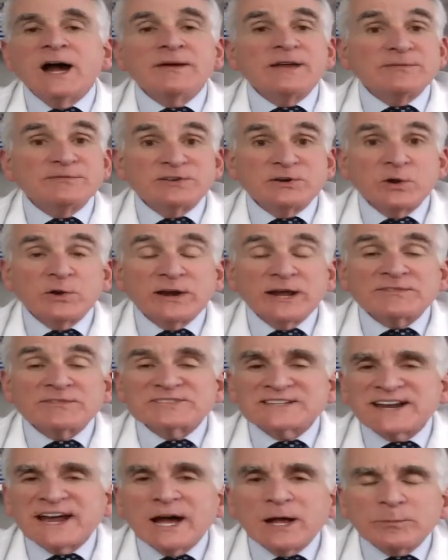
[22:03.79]
If you don't have
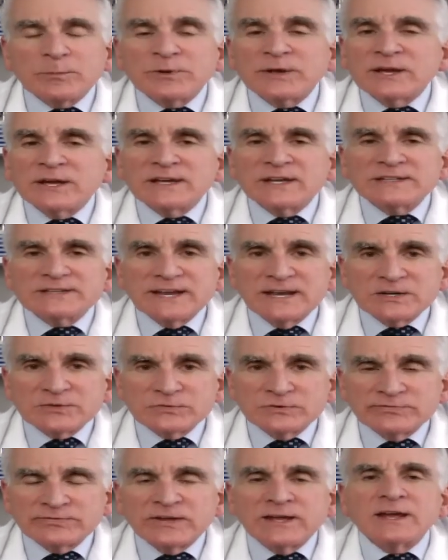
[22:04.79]
scalp
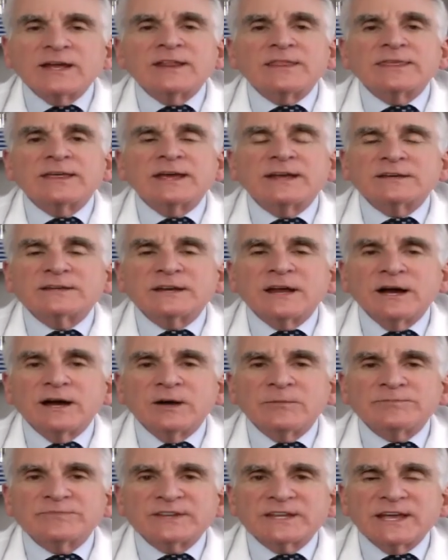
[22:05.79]
dandruff, then
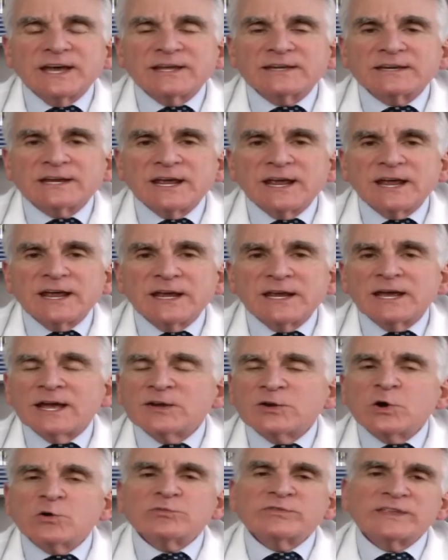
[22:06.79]
get
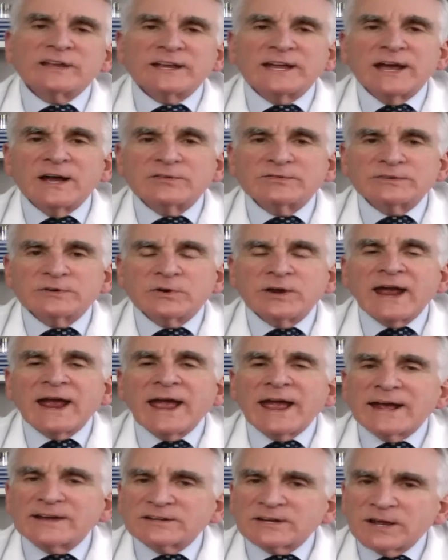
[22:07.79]
an over-the-counter
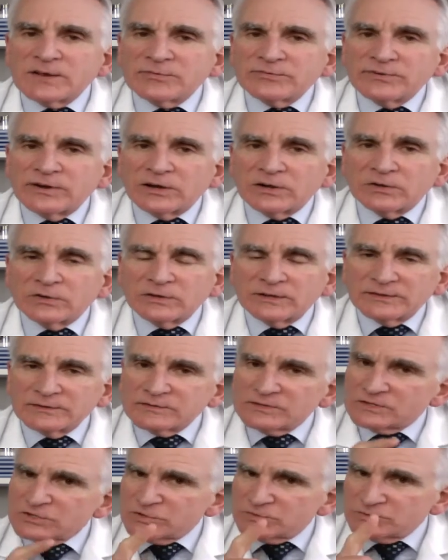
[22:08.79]
antifungal.
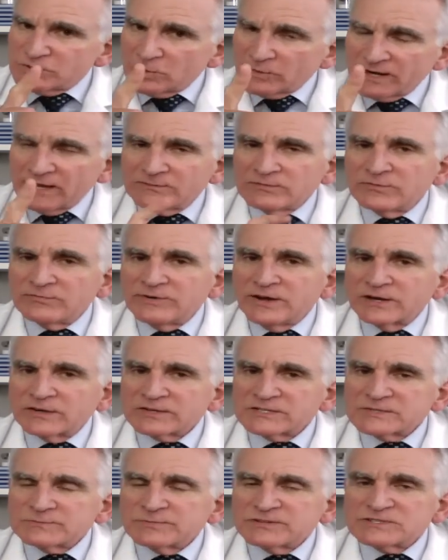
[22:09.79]
And you don't have a
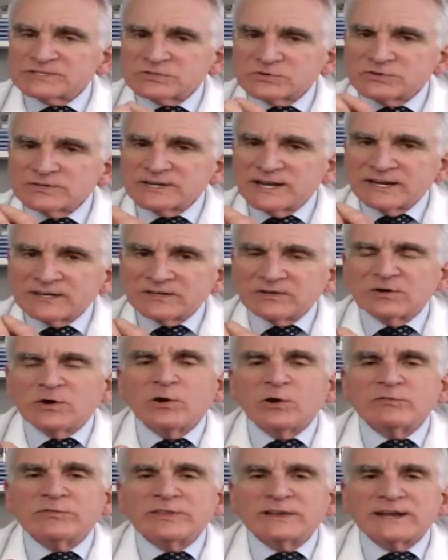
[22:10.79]
fungus, but certain
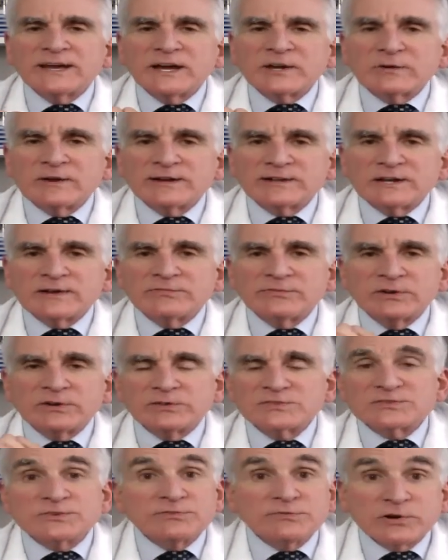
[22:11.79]
over-the-counter
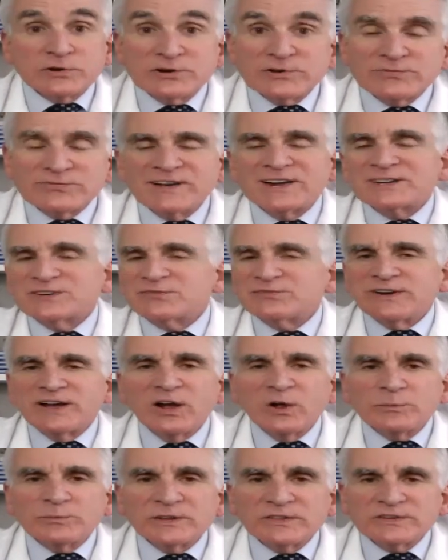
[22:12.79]
antifungals are very effective for
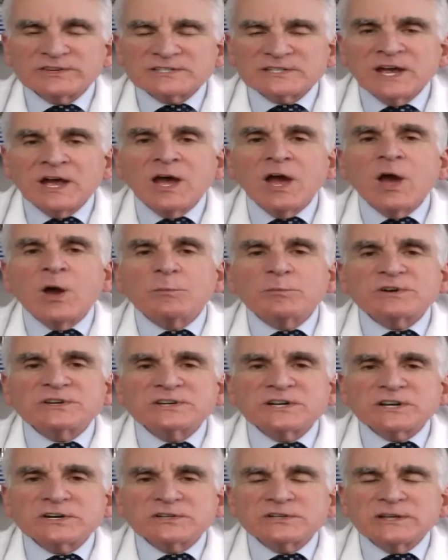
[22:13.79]
helping this,
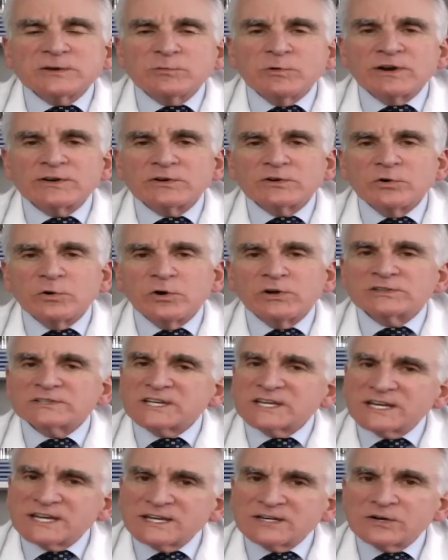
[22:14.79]
particularly one
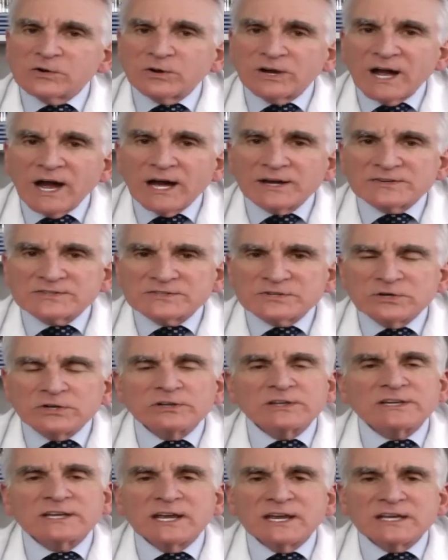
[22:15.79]
called
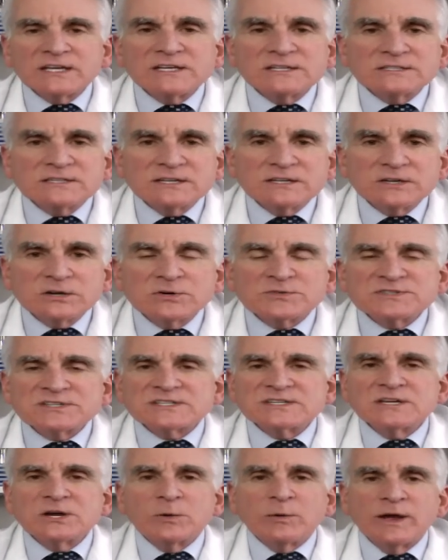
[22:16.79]
ketoconazole,
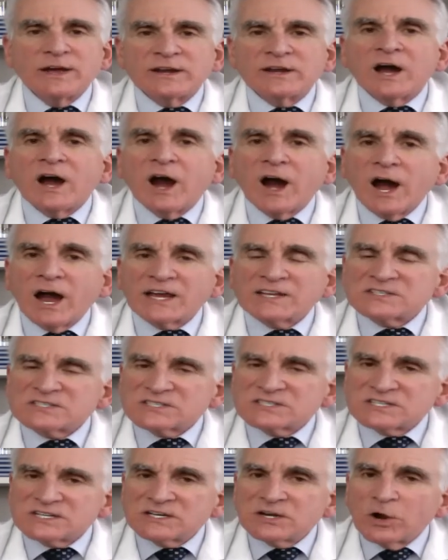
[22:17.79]

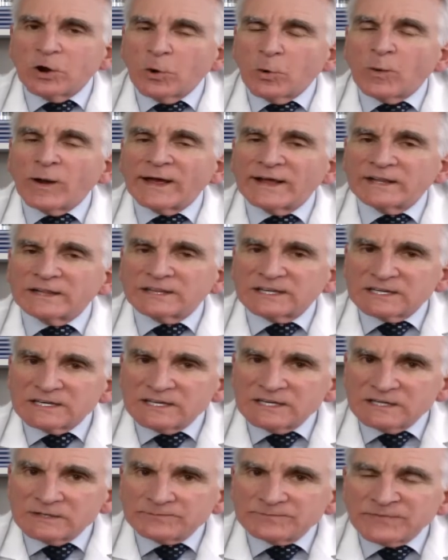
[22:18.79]

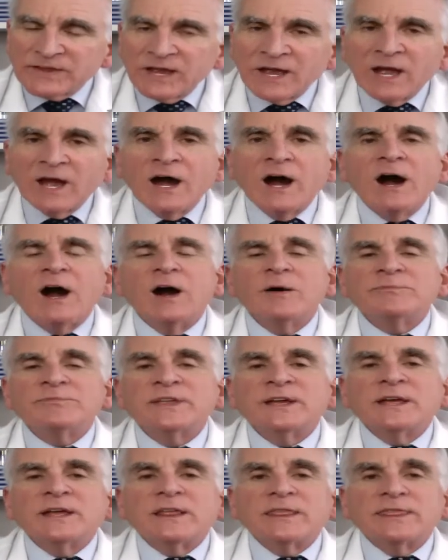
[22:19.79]
Ketoconizole.
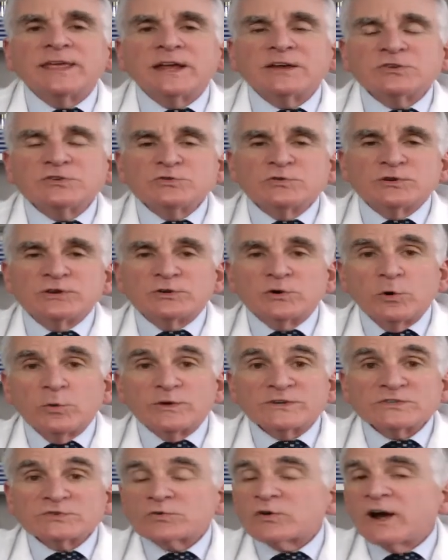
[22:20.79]
Then you can
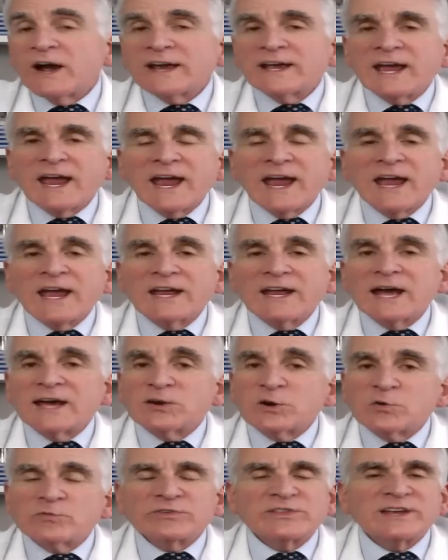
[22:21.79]
always try
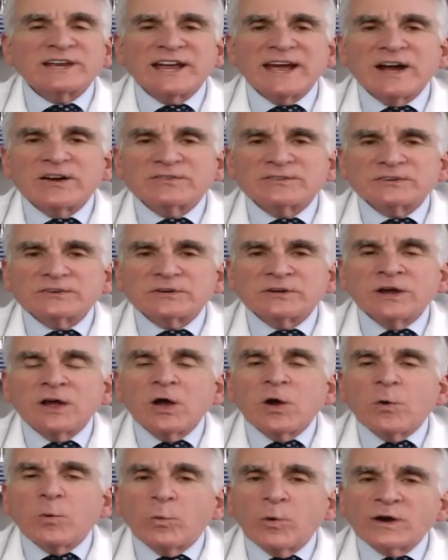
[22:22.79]
an over-the-counter
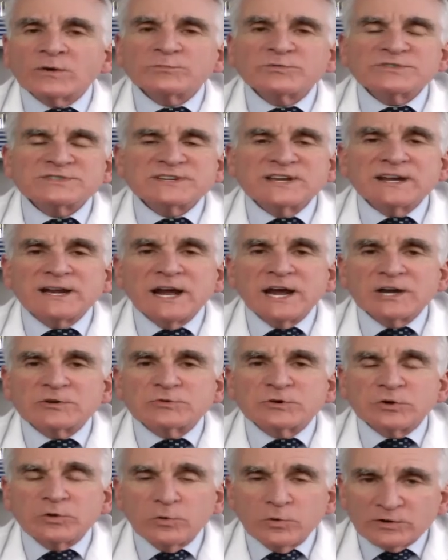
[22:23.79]
1%
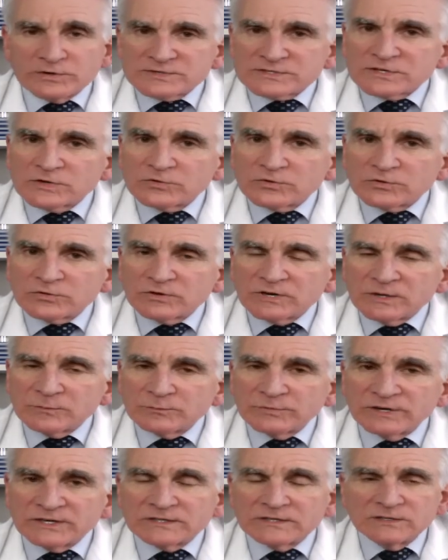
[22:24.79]
hydrocortisone cream,
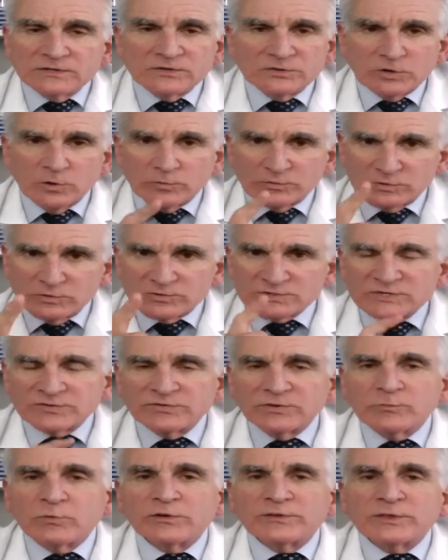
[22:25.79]
but don't use it
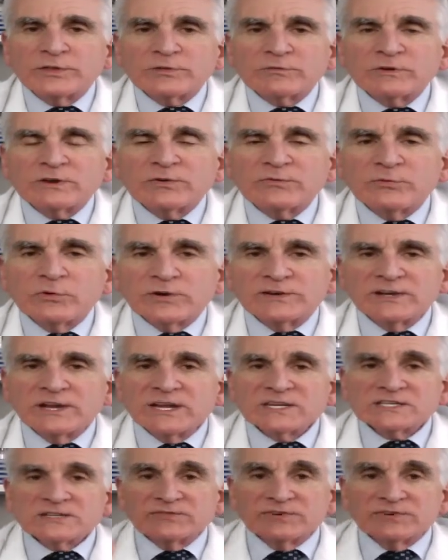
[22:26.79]
for more than 3 or 4 days.